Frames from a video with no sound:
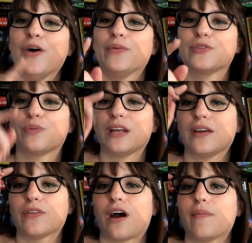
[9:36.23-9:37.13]
was reading
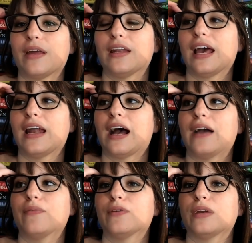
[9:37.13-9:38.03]
with Aubin and I
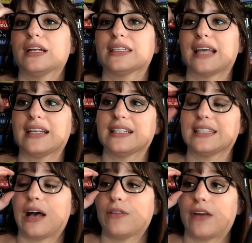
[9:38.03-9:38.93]
would read a sentence
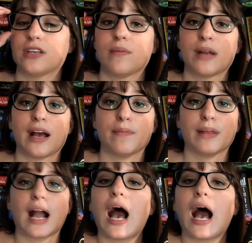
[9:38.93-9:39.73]
out loud to him and I'd be like,